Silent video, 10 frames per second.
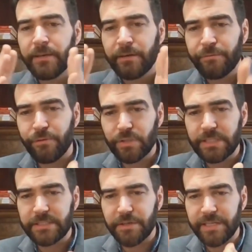For the
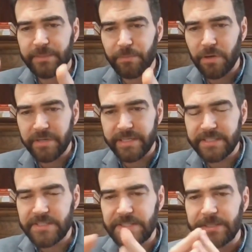target
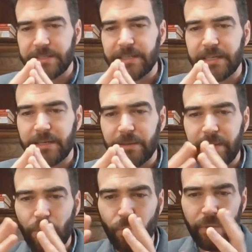market,
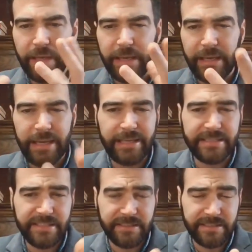he
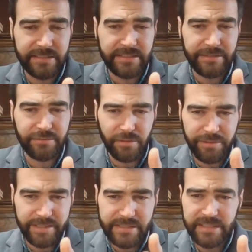discusses several
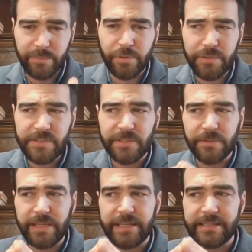things in the book. So
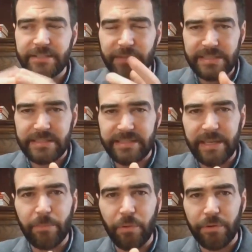he stresses the
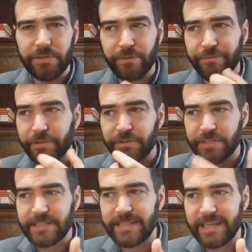importance of
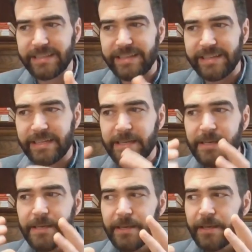understanding
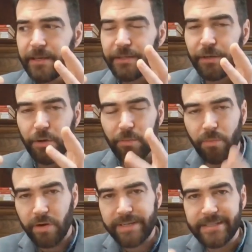your
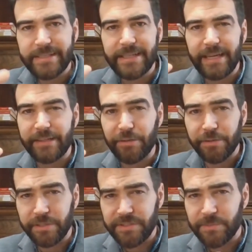markets and your
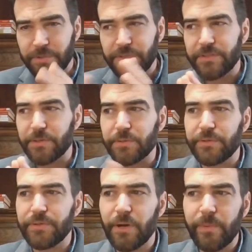customers. So
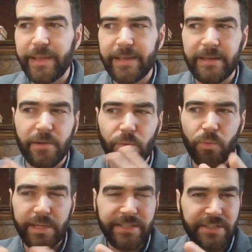knowing
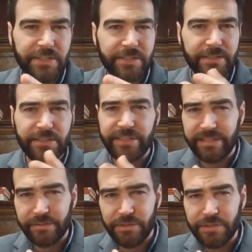which
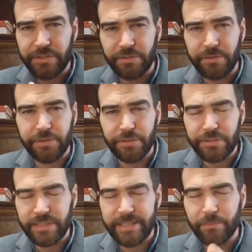genders you're
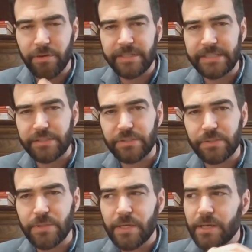usually marketing
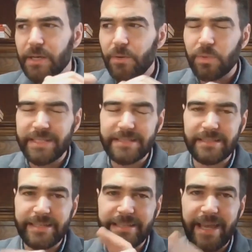to, what is
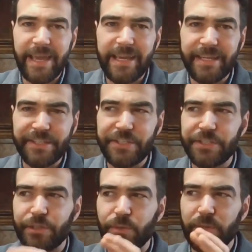like the
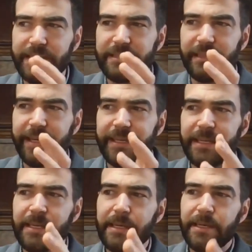age, what is like
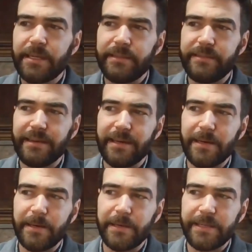
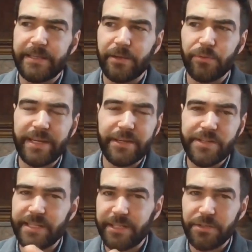the
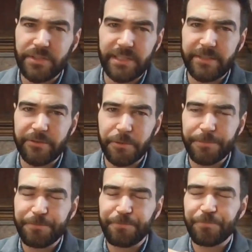careers they usually
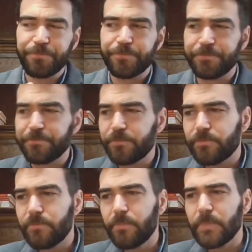do,
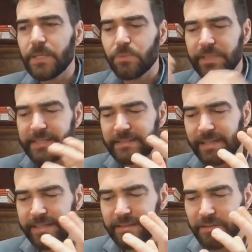what is
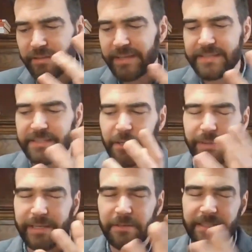like the things
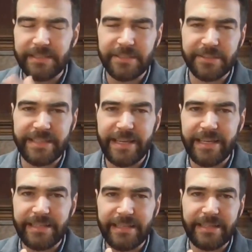going on in their
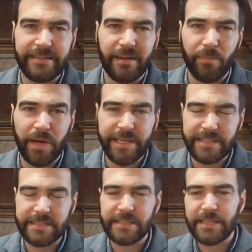day and in their
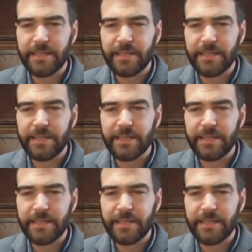mind.